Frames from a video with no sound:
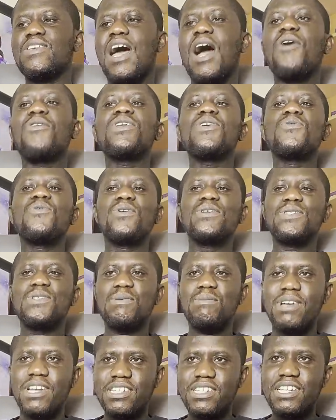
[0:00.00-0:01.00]
I wouldn't want
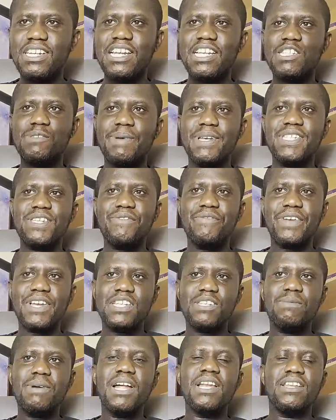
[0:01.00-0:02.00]
to mention the
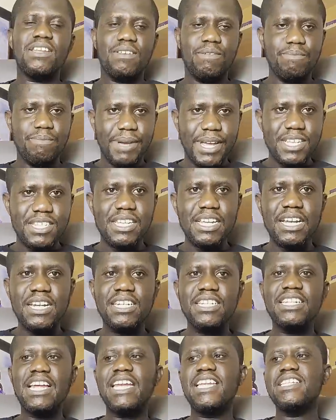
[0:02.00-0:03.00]
specifics, but
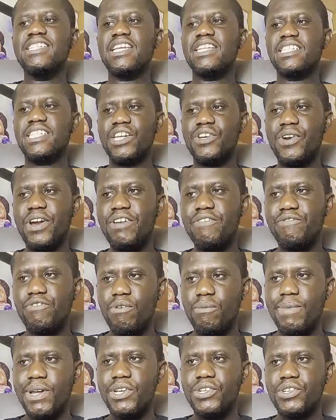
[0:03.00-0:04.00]
basically that is the general
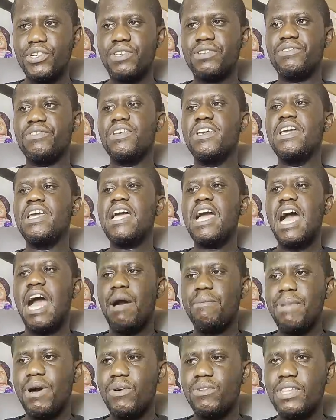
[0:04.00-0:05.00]
information
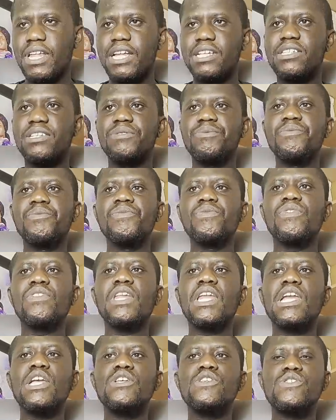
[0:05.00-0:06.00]
about that.
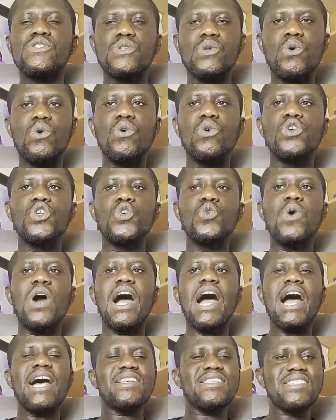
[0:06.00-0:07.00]
So you
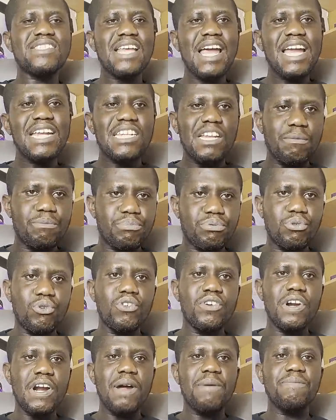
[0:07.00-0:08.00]
are assigned a
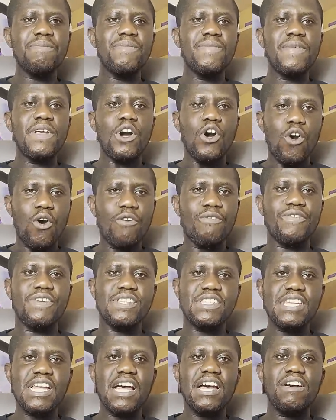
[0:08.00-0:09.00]
program
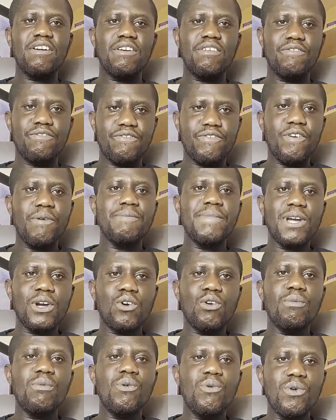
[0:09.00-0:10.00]
officer from the
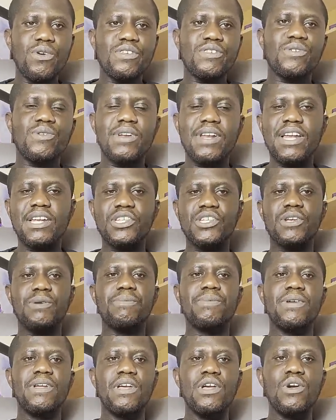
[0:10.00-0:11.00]
Commonwealth
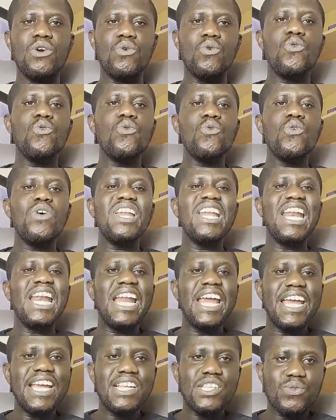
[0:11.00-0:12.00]
Scholarship who
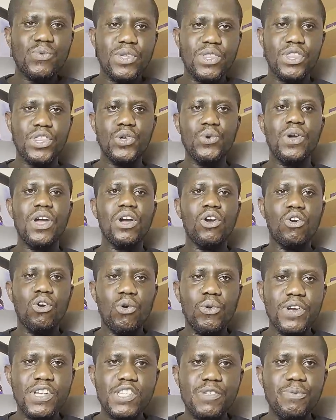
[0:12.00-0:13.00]
lays with you and
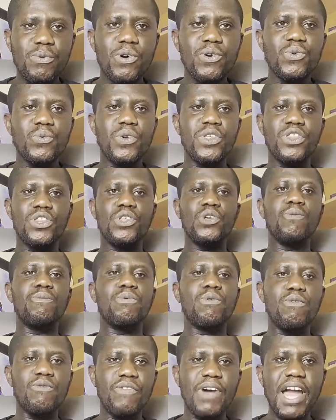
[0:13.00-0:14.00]
correspond with you,
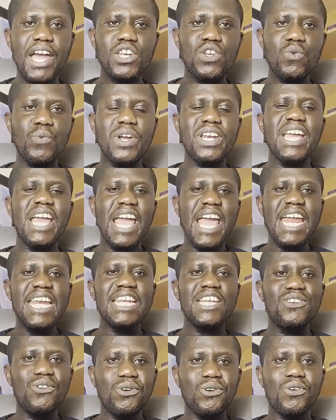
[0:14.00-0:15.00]
provide you with
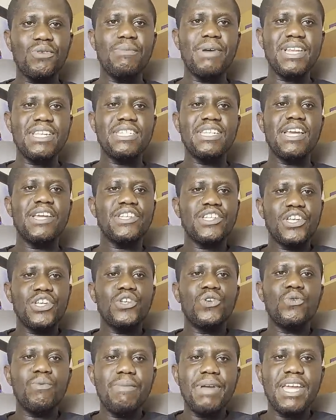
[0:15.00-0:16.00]
any documentation
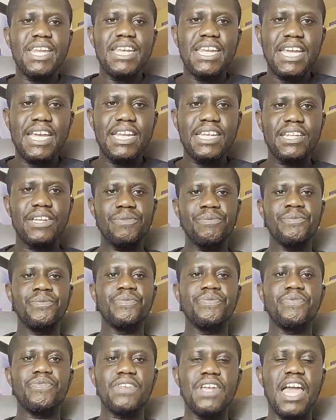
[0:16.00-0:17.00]
you may need.
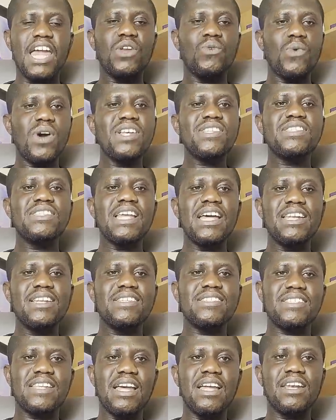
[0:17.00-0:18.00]
And once that
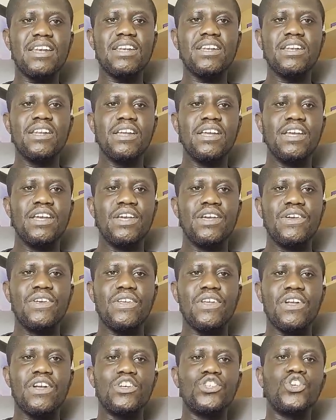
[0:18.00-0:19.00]
is done,
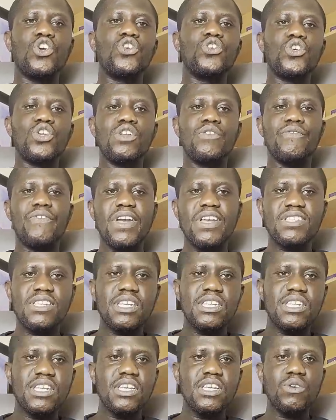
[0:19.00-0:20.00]
your
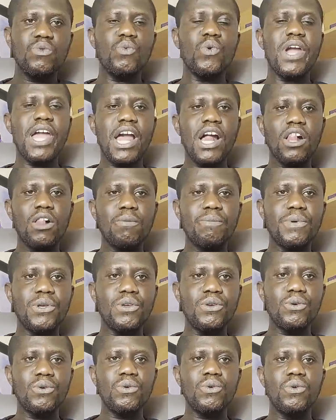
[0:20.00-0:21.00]
university will help
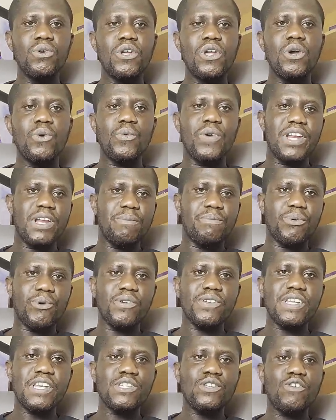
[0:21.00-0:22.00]
you with the
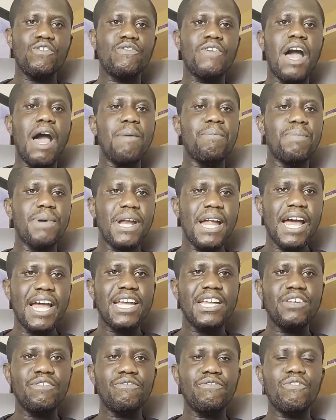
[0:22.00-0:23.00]
process of
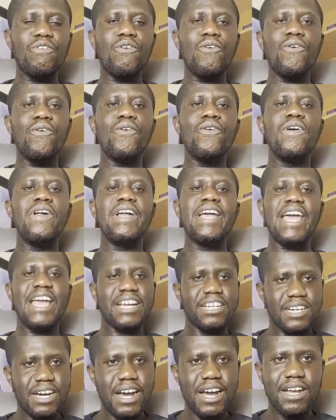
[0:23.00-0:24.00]
applying for
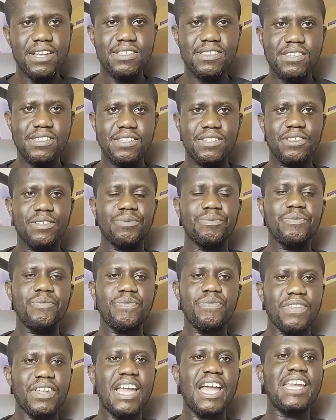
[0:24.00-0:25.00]
a CAS.
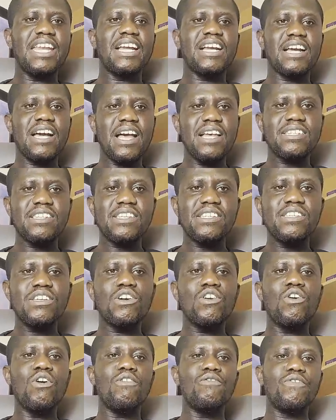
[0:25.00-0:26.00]
And a CAS
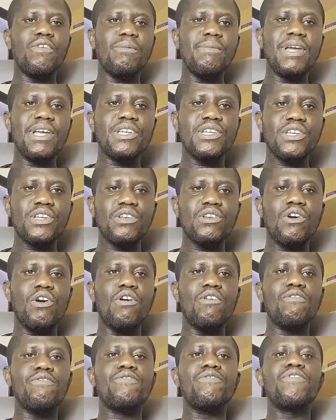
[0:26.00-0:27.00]
is confirmation
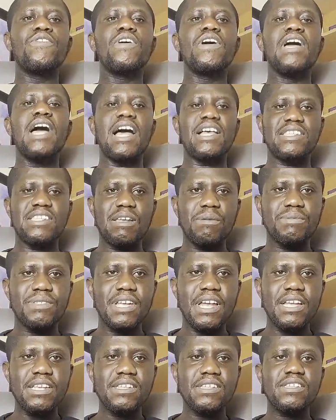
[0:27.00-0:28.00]
of
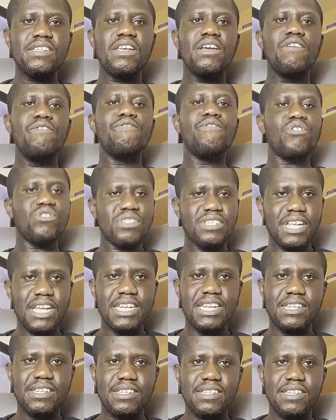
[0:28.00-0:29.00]
acceptance for
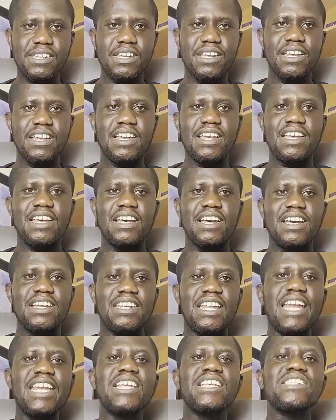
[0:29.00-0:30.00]
studies
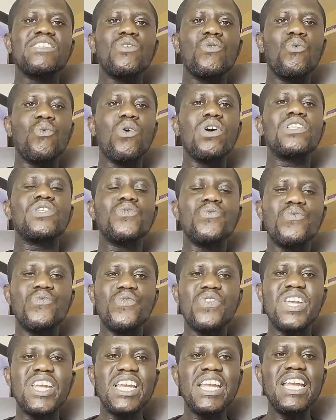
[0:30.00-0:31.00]
that is what
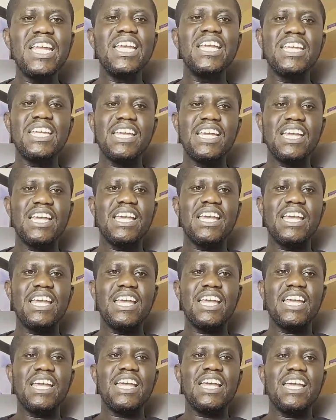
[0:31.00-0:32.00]
really
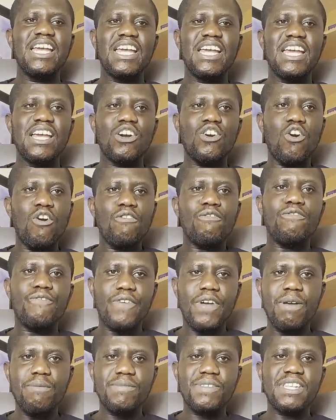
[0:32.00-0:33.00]

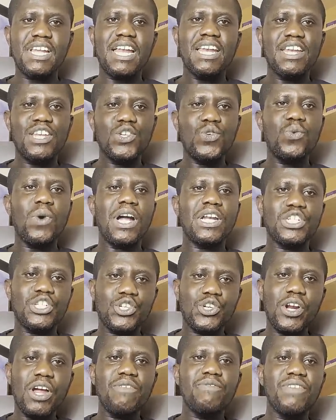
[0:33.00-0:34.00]
confirms that you are
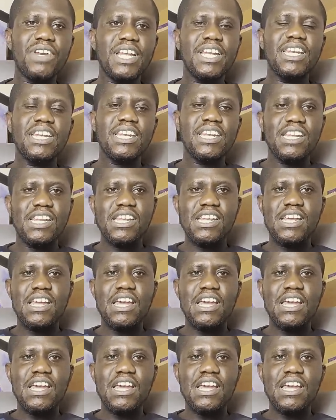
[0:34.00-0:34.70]
traveling